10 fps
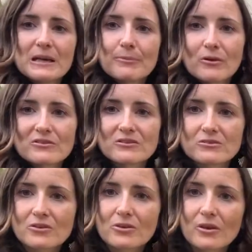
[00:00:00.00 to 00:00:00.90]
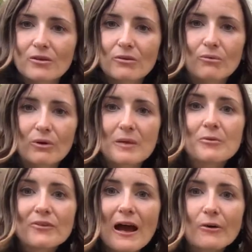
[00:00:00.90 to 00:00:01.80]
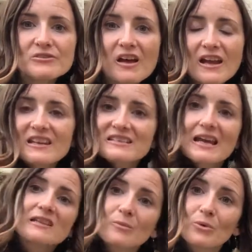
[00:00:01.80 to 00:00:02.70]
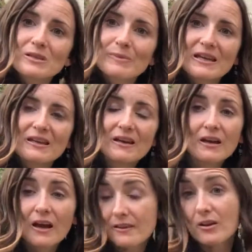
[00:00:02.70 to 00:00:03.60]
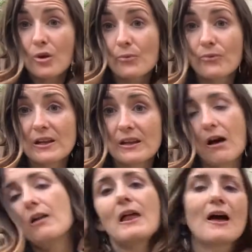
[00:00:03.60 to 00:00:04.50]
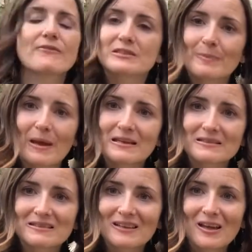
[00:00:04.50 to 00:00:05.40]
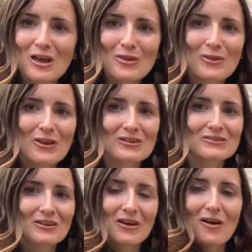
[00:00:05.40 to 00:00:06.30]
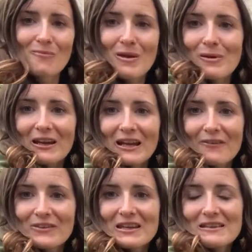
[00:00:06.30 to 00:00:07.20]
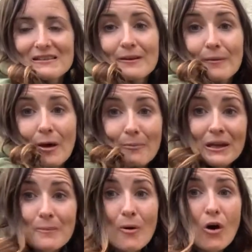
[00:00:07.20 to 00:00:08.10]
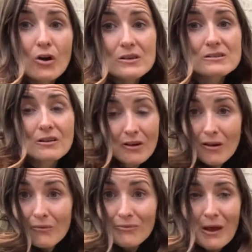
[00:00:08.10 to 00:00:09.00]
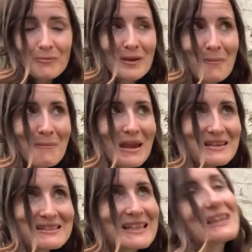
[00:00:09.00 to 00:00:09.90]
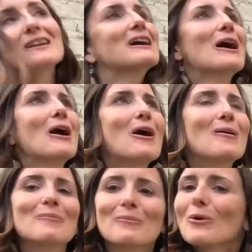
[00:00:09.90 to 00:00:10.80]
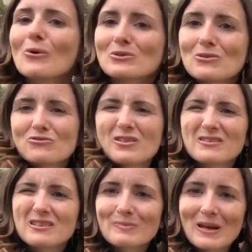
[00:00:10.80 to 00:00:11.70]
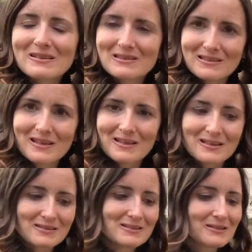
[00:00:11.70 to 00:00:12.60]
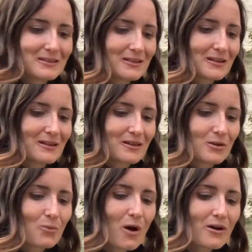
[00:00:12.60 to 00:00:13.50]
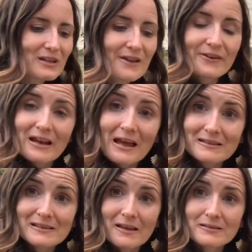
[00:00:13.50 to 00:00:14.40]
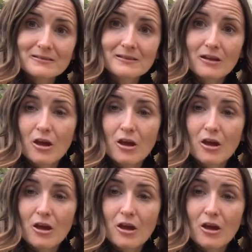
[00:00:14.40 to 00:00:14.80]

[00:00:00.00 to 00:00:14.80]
mini ponds, so that when I move house I can take them with me, and then hopefully I'll have a space that maybe I can have these in a bigger pond. That would be amazing. But also just a space that wildlife can access,